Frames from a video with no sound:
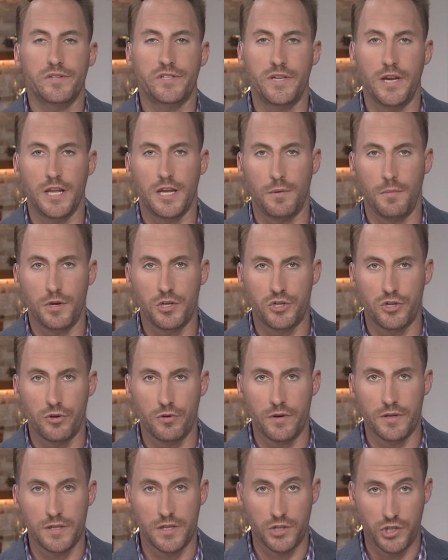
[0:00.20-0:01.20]
City Commissioner
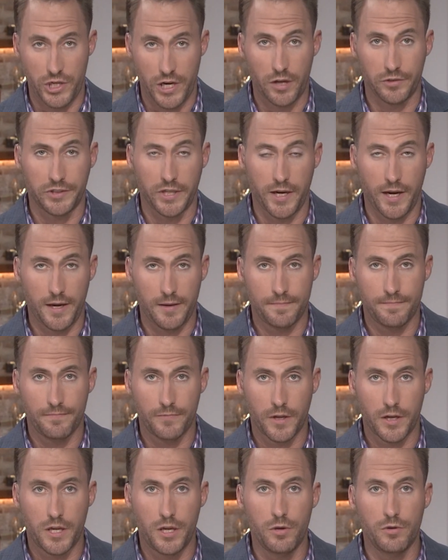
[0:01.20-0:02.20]
is in jail tonight,
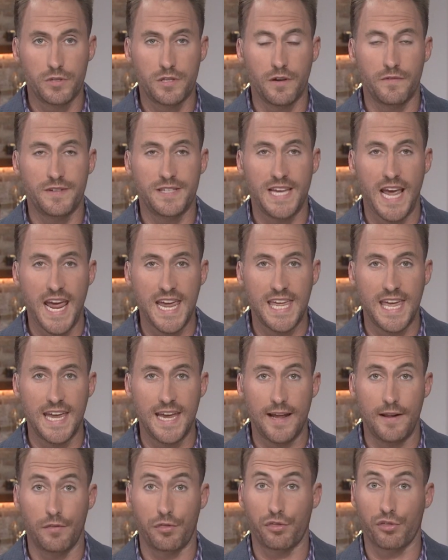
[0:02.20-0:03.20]
accused of taking
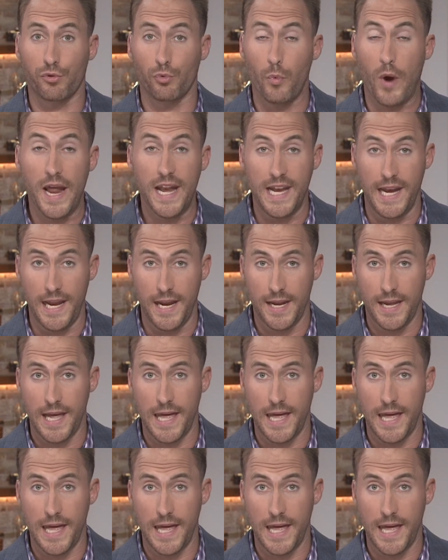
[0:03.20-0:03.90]
and threatening